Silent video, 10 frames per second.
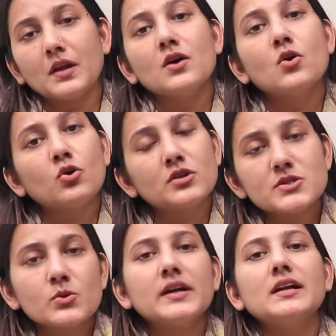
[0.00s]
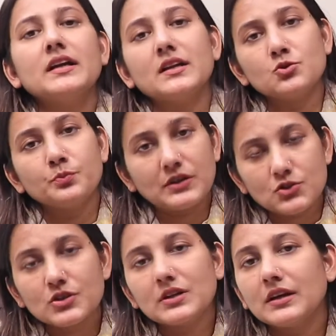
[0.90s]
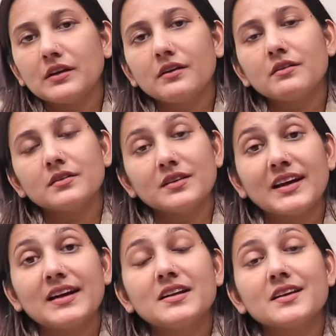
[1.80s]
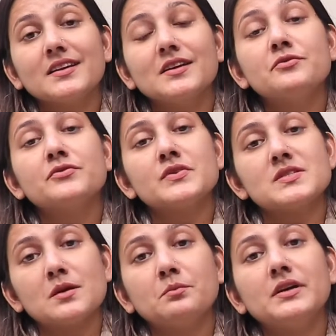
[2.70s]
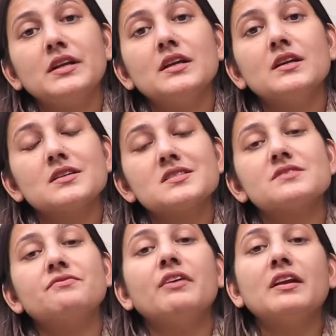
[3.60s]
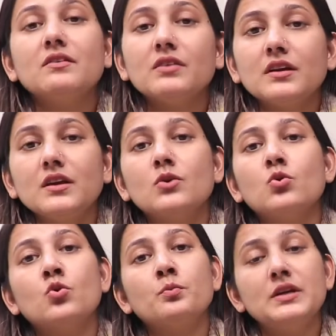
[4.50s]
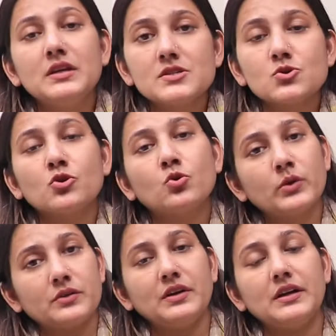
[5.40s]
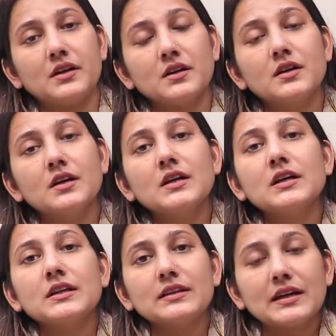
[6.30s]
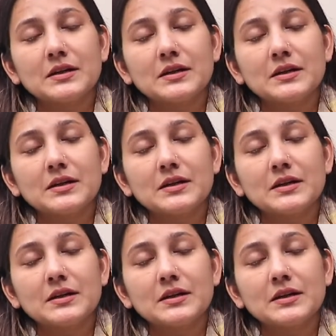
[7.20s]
Also, I'd like to mention here that if somebody is very obese or overweight, that